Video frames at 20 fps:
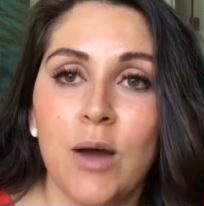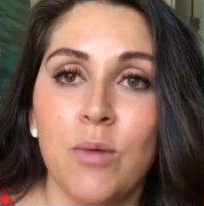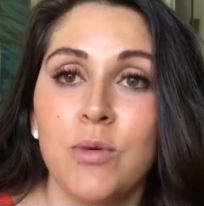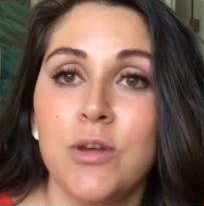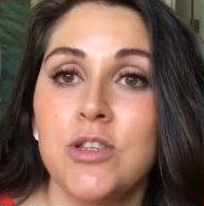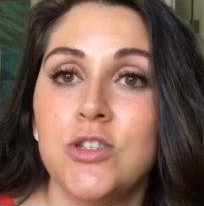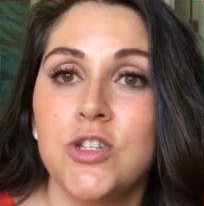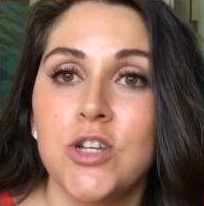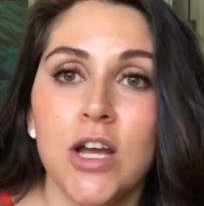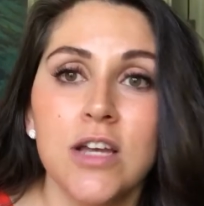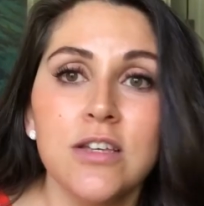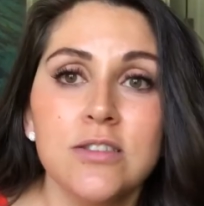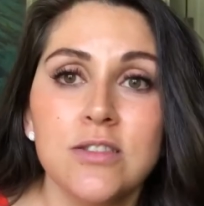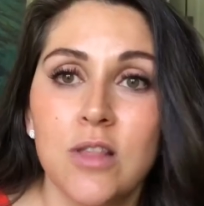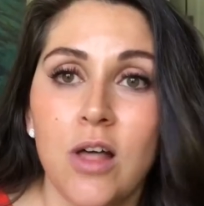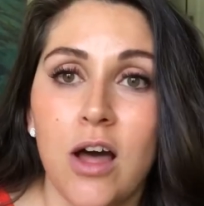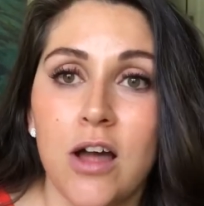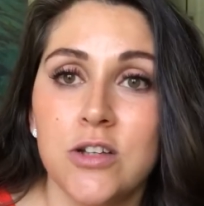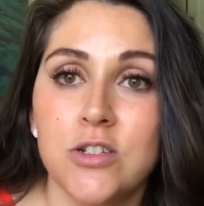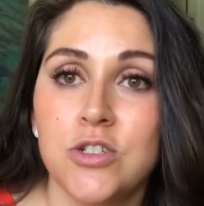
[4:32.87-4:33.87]
We just
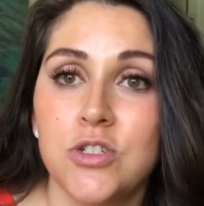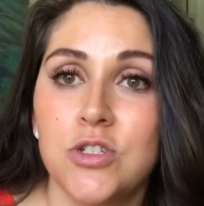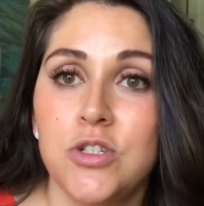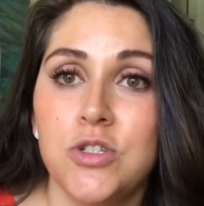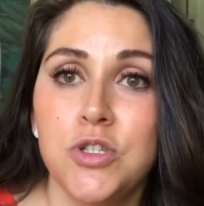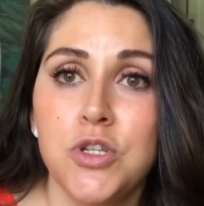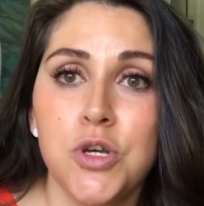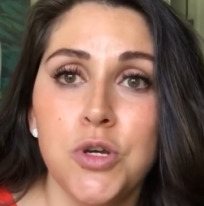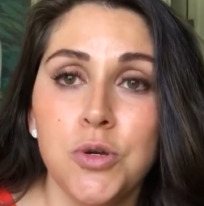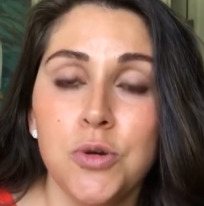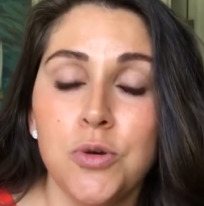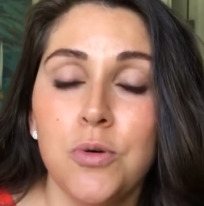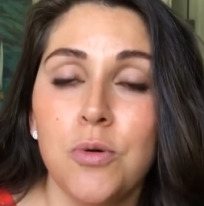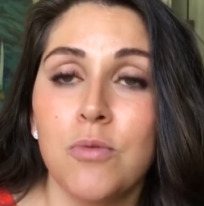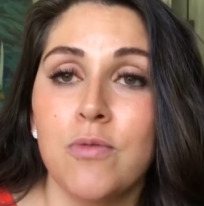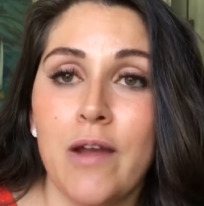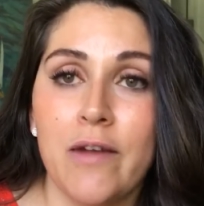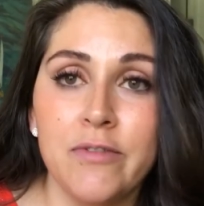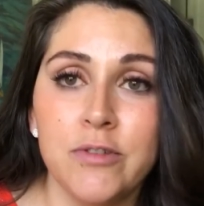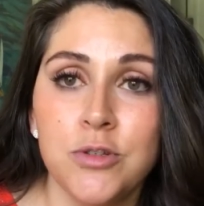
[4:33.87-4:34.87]
launched 2
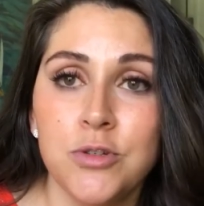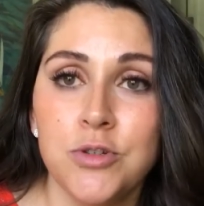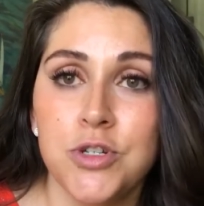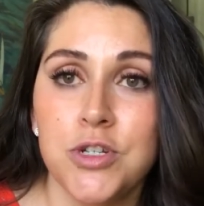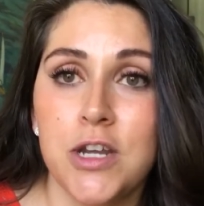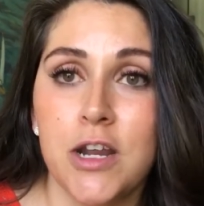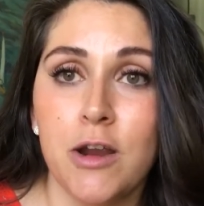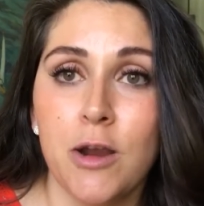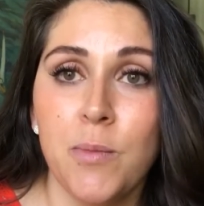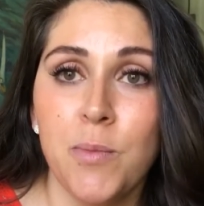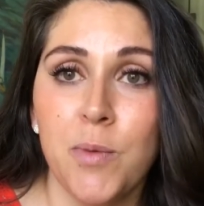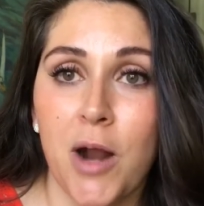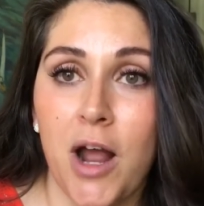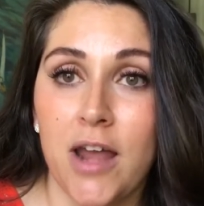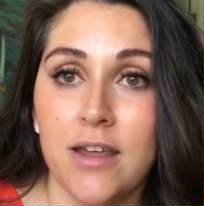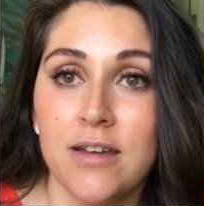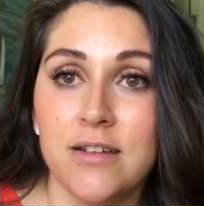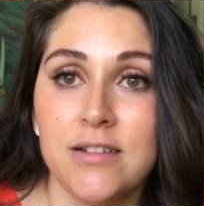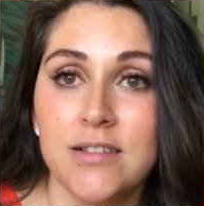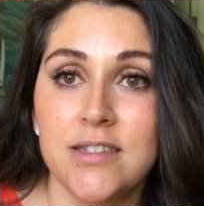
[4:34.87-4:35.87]
revolutionary
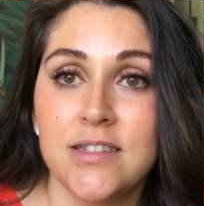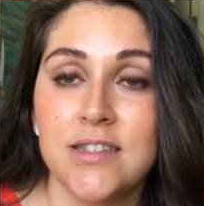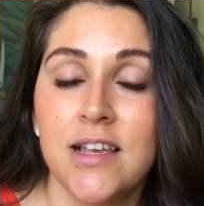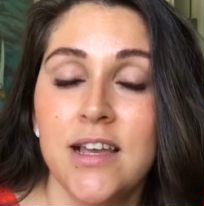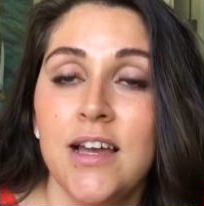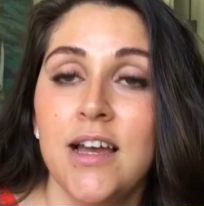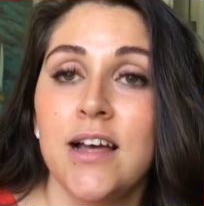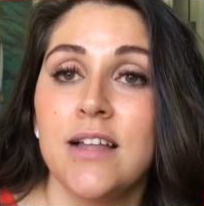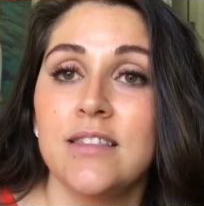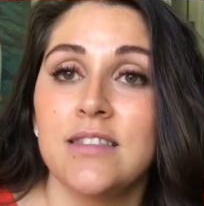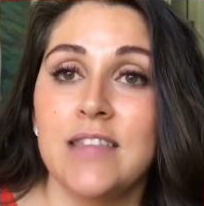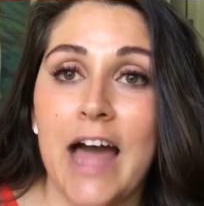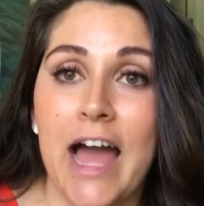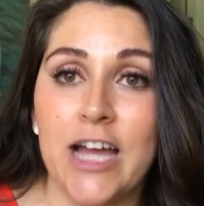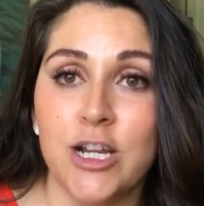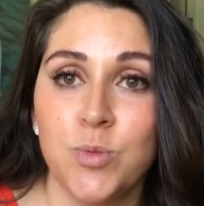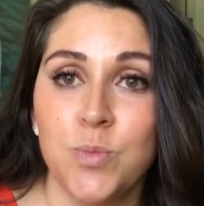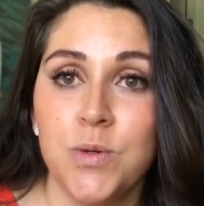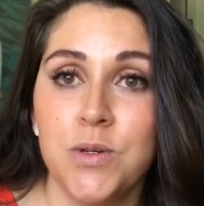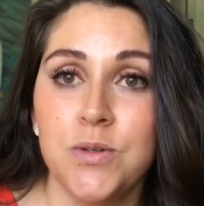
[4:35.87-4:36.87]
products,
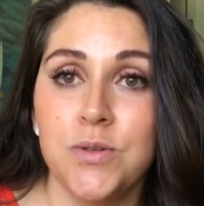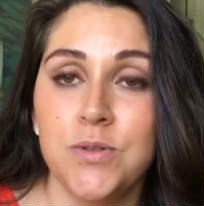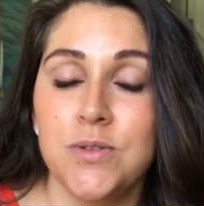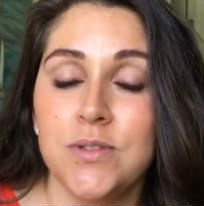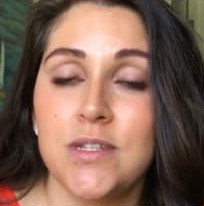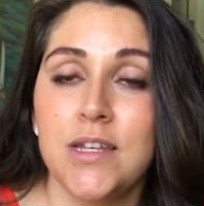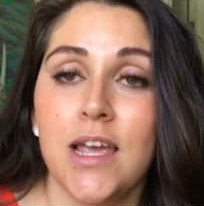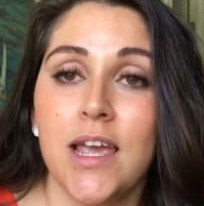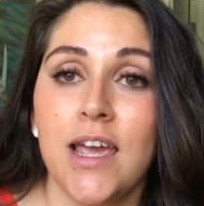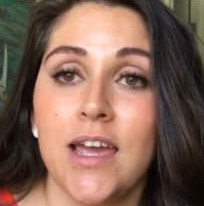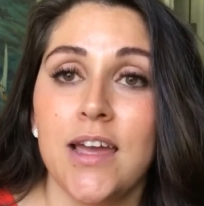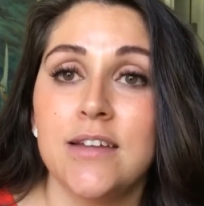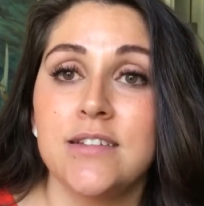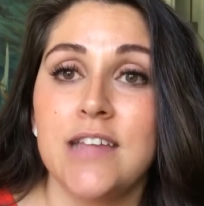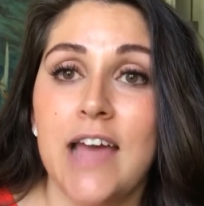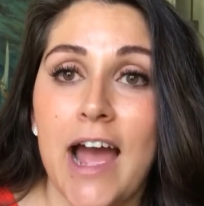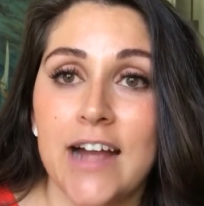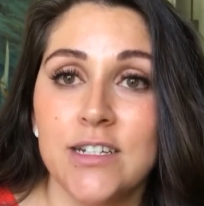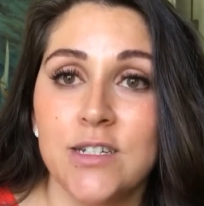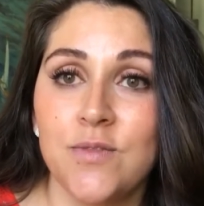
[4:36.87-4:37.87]
Lash Boost and
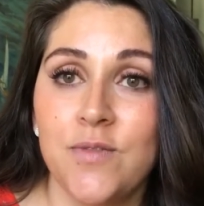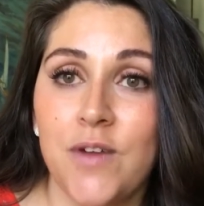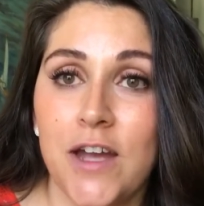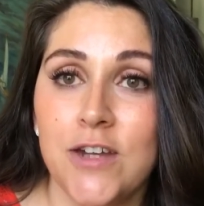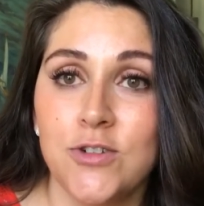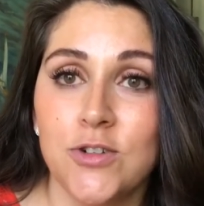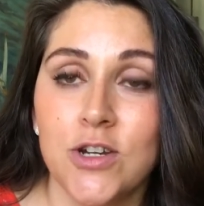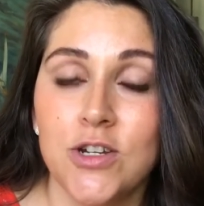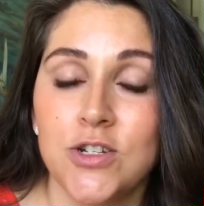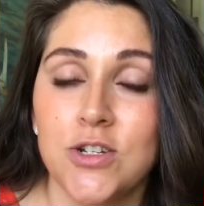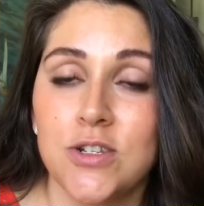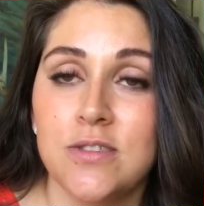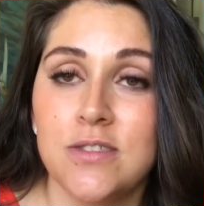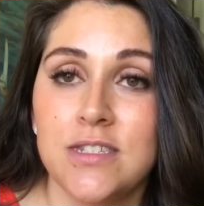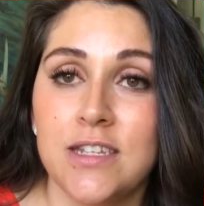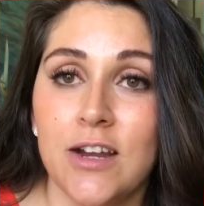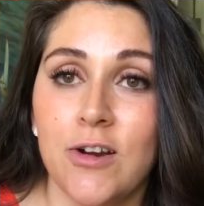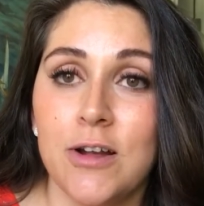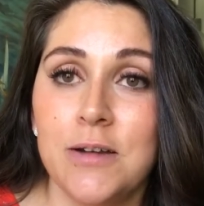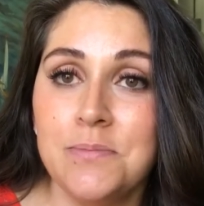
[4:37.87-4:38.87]
Active Hydration
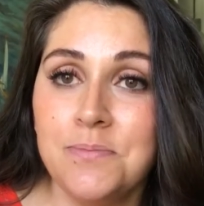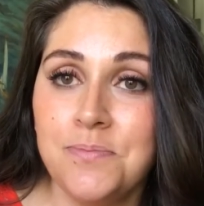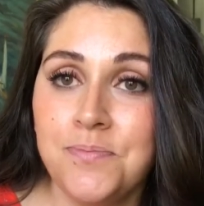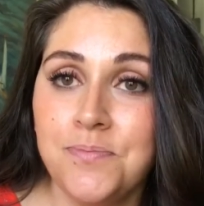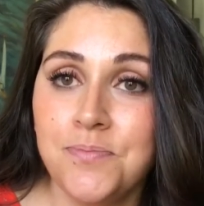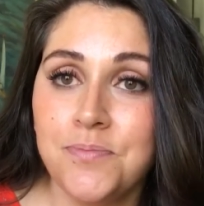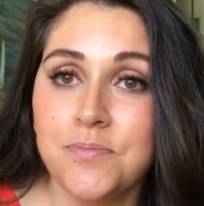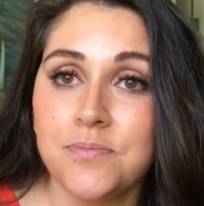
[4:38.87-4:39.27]
Serum.